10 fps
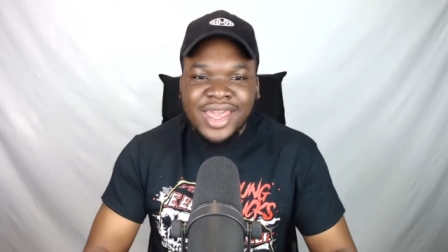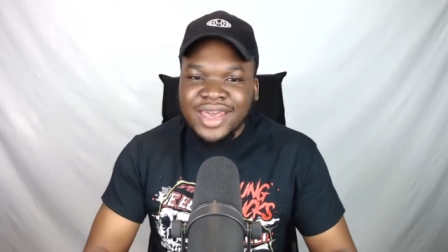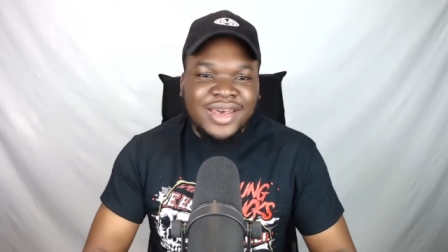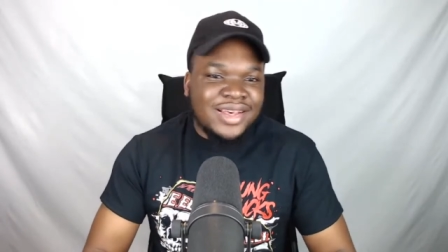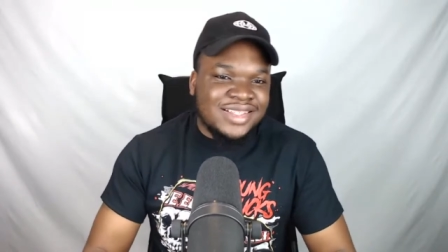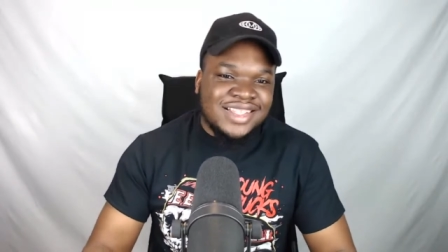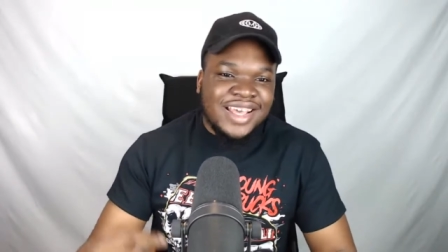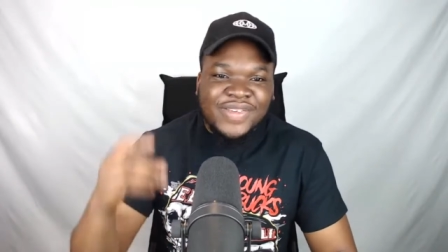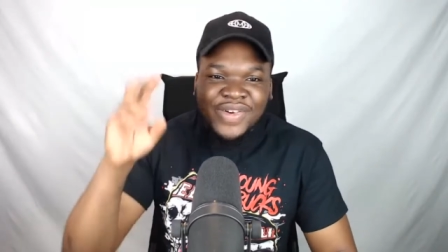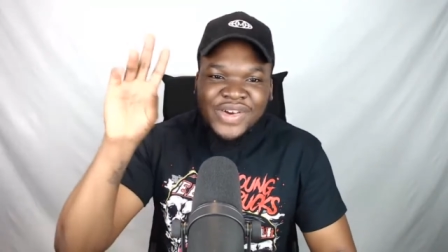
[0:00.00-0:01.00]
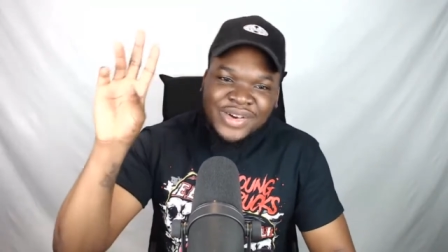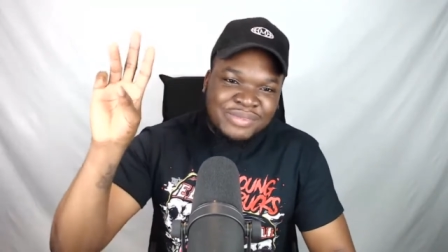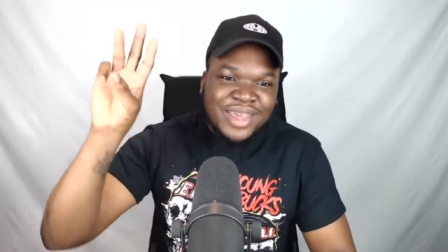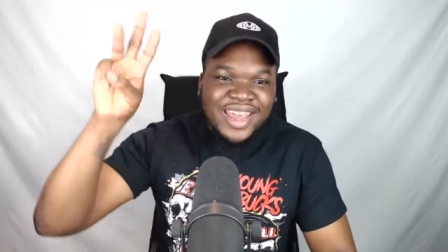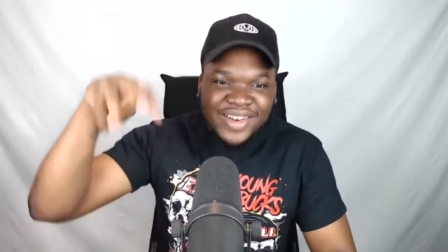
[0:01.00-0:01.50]
Zero,
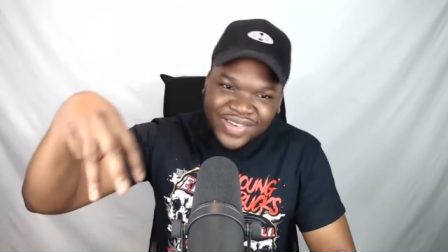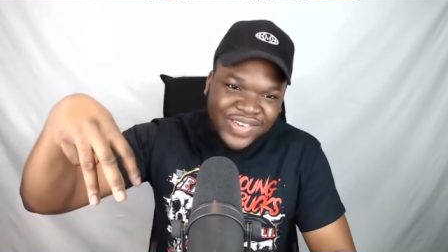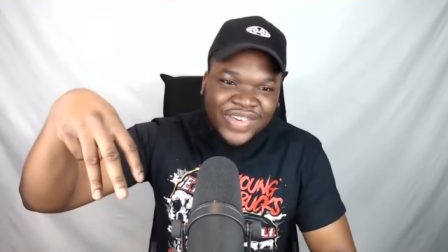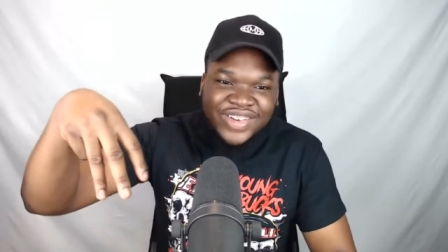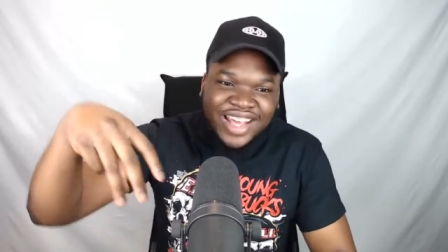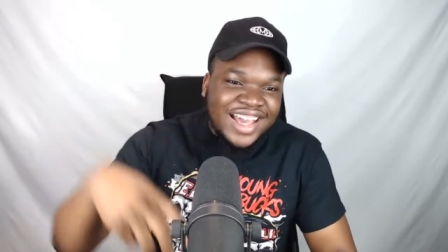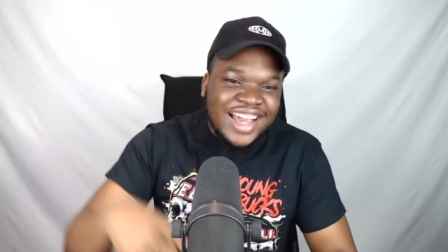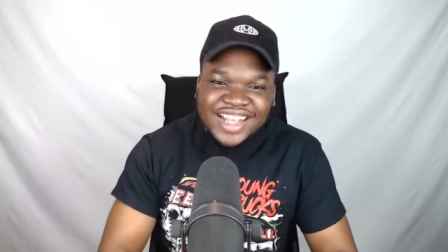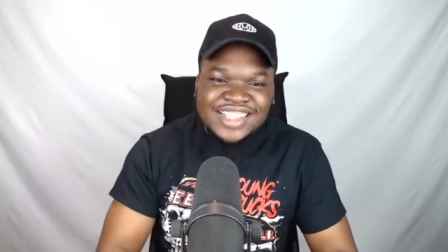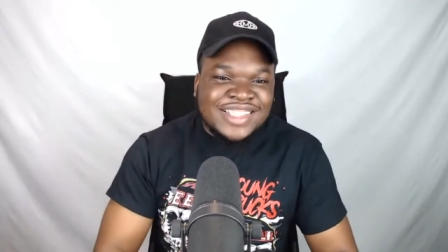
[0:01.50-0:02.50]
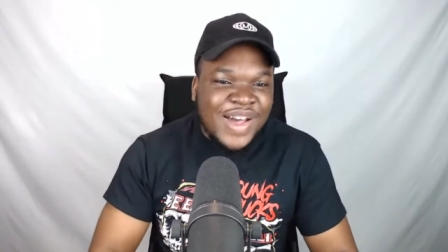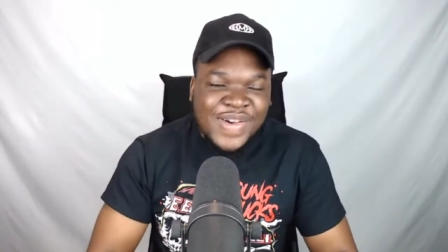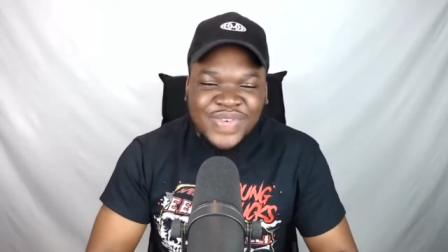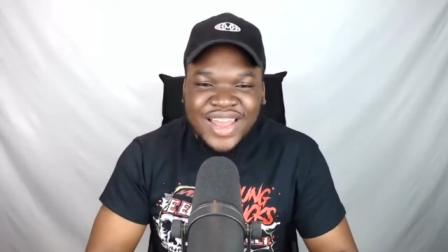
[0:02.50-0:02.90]
Miero, all that kind of stuff.